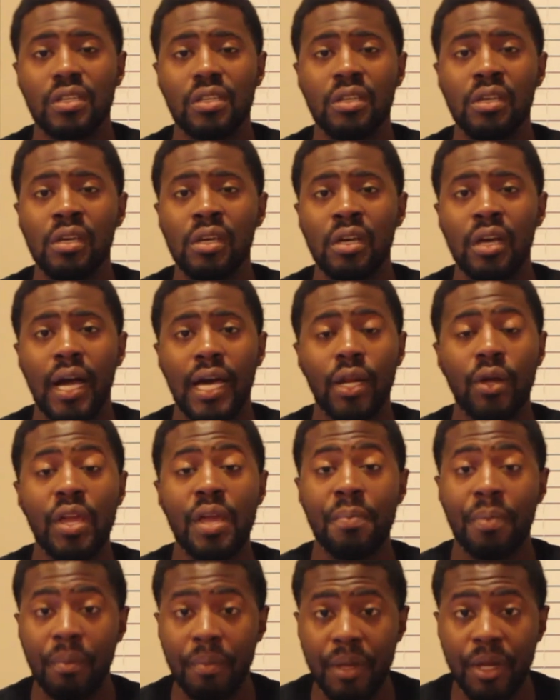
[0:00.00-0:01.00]
and I don't
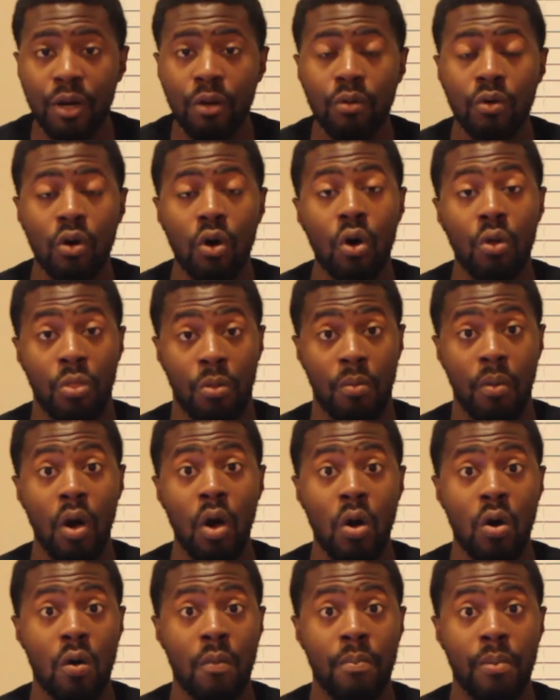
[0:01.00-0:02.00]
implement on them
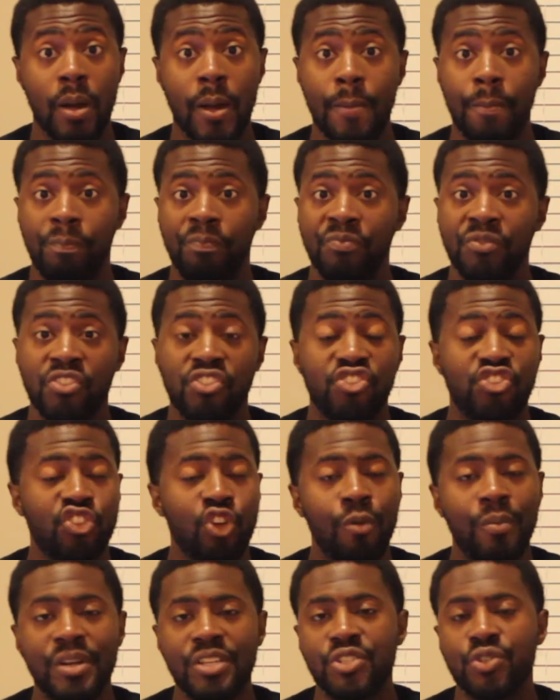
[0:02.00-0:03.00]
all, but
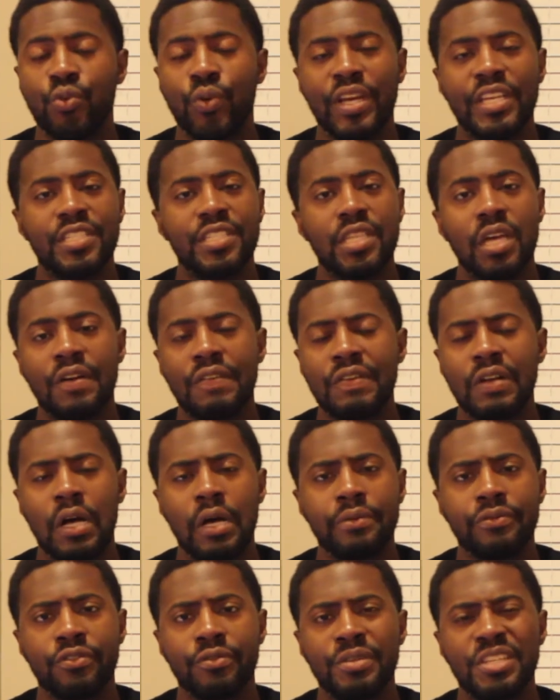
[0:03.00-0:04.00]
so much great stuff
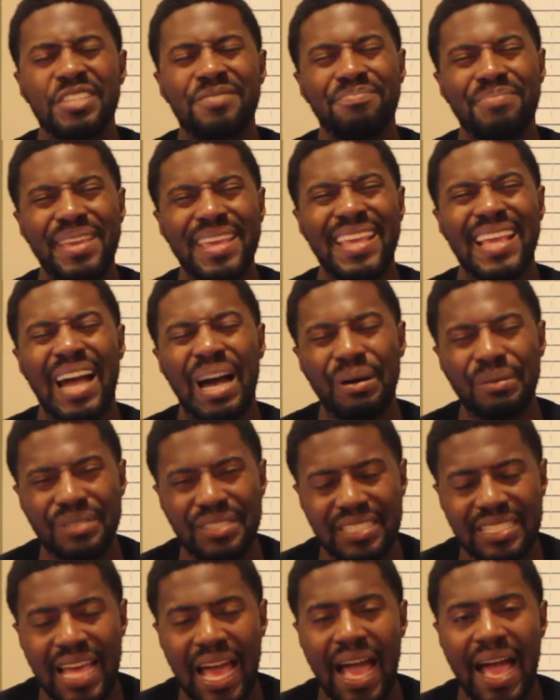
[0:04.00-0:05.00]
comes from just being
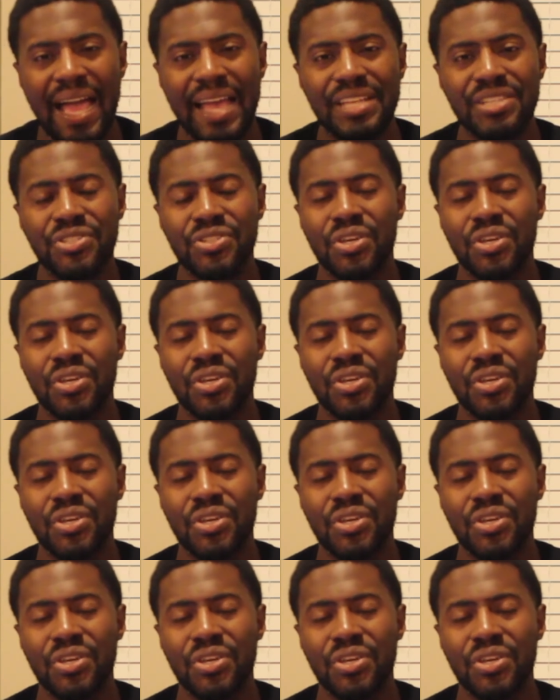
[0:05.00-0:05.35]
outside.